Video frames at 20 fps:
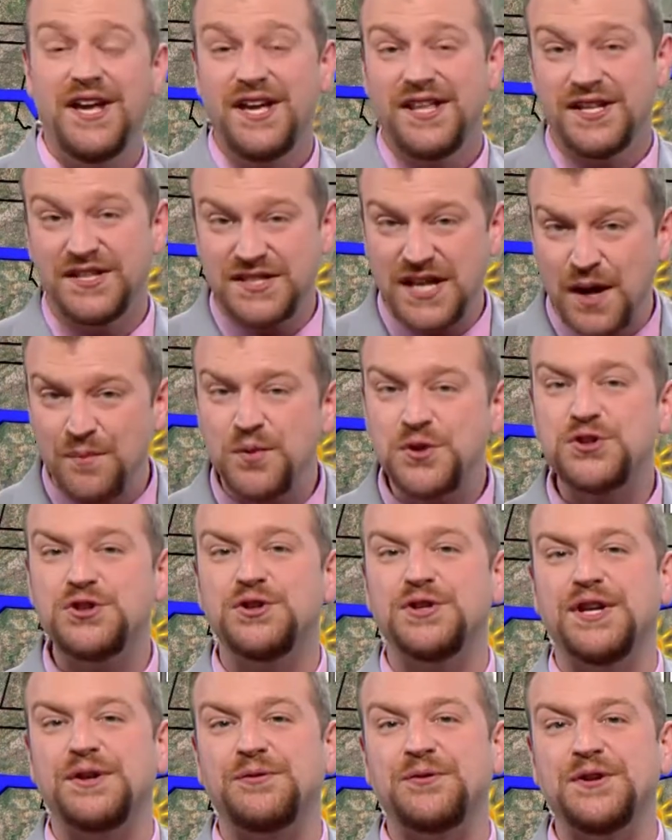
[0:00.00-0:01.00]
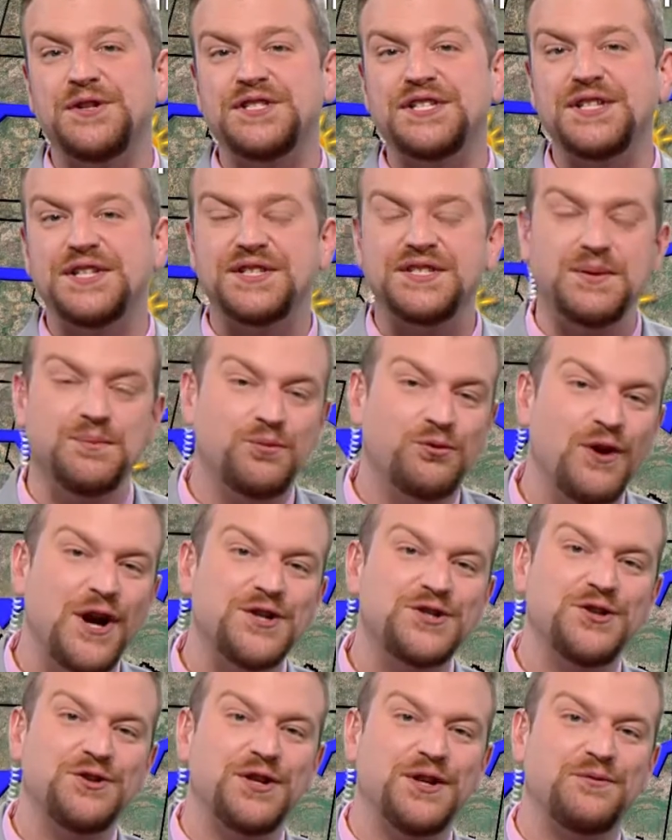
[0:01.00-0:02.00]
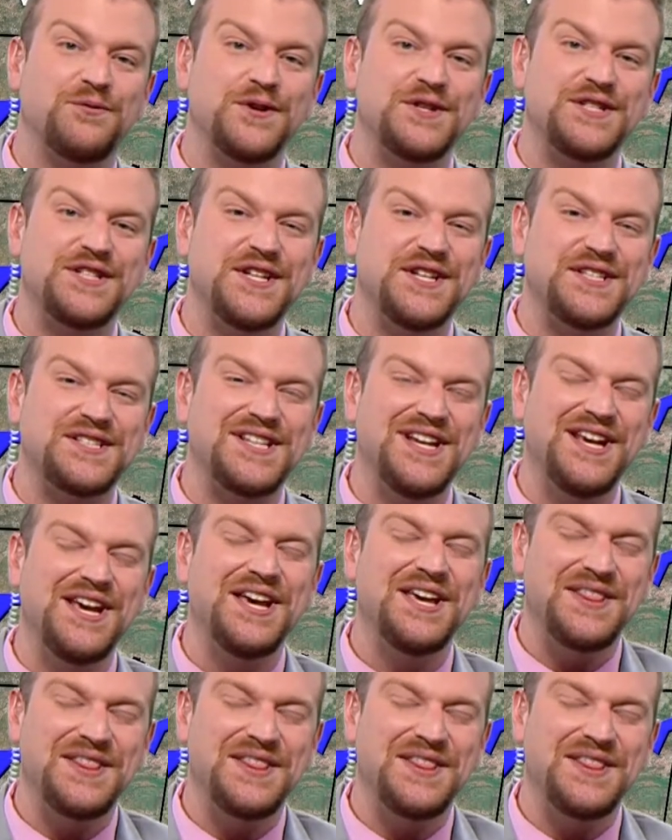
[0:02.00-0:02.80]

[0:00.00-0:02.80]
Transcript: The temperature differences and pressure differences,